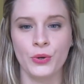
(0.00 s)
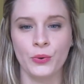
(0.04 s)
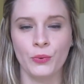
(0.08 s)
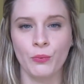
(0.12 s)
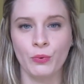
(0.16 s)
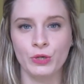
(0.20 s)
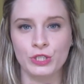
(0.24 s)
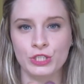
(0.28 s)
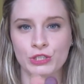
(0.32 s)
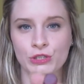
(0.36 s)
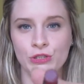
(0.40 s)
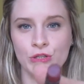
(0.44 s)

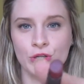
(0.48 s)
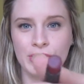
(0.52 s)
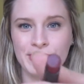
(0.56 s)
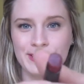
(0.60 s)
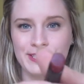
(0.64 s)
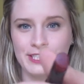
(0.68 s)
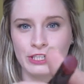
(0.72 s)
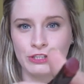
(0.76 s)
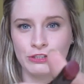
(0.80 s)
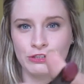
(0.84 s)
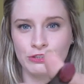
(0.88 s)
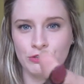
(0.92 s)
which
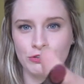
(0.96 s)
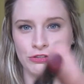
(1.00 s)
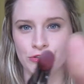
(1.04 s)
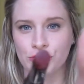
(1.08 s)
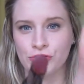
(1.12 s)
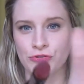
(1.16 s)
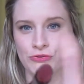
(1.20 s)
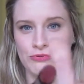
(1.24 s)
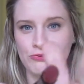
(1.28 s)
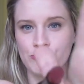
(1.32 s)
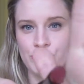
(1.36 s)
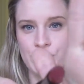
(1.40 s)
looks
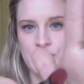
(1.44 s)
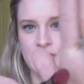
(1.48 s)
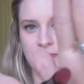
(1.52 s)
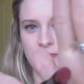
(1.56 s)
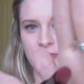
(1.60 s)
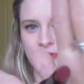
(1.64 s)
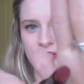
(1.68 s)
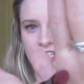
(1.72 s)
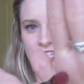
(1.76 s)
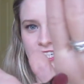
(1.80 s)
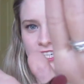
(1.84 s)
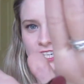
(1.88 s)

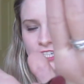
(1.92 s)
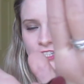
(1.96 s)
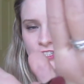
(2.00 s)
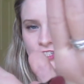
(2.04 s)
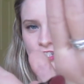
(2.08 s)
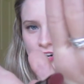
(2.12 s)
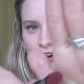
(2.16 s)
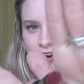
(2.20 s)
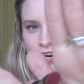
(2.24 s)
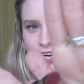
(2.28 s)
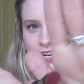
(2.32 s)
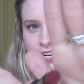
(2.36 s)
extremely
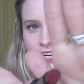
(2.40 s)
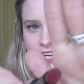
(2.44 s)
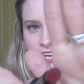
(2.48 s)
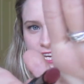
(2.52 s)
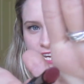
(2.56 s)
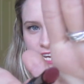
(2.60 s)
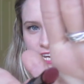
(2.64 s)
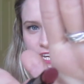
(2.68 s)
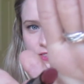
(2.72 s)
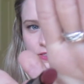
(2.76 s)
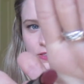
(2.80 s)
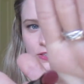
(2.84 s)
dark
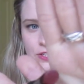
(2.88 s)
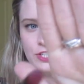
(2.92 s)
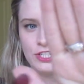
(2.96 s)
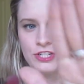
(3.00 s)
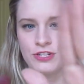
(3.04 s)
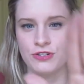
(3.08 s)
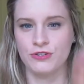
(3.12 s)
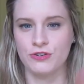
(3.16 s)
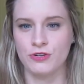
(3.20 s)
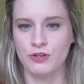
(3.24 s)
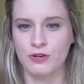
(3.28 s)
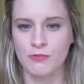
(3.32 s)
in the
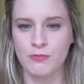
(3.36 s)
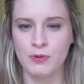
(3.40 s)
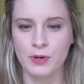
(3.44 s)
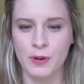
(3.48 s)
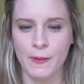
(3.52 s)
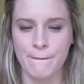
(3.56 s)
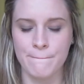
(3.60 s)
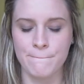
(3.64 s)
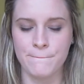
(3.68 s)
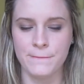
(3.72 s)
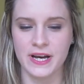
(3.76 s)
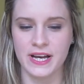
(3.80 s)
tube,
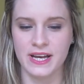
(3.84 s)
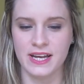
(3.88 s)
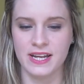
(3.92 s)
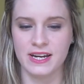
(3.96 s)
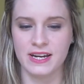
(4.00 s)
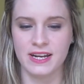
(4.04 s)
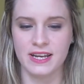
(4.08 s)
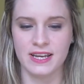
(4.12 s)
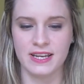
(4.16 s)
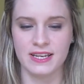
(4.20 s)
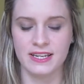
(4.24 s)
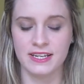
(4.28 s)
but
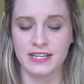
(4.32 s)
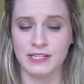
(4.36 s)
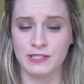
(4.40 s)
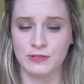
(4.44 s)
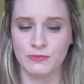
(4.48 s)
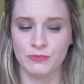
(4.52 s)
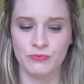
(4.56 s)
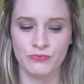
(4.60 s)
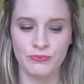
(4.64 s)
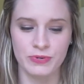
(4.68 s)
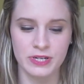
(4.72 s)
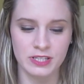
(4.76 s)

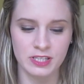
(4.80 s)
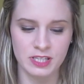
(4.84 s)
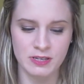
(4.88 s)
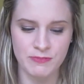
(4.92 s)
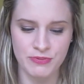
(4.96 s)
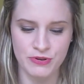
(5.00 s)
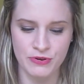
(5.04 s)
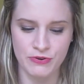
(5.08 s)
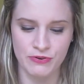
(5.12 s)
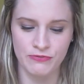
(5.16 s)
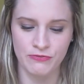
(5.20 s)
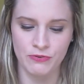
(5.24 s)
is really
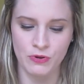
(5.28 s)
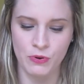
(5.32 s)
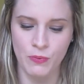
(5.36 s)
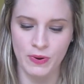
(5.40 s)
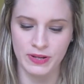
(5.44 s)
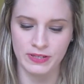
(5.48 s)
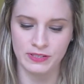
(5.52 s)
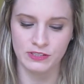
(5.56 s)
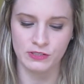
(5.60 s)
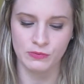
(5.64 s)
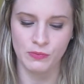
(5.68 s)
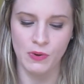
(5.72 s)
beautiful
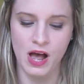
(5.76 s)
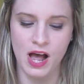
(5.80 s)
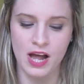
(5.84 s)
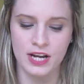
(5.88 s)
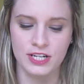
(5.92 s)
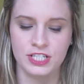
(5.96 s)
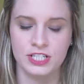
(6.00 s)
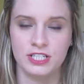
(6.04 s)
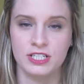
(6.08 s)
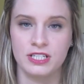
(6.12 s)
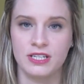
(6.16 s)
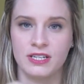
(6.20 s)
when
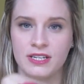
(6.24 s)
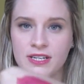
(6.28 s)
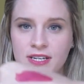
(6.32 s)
swatched.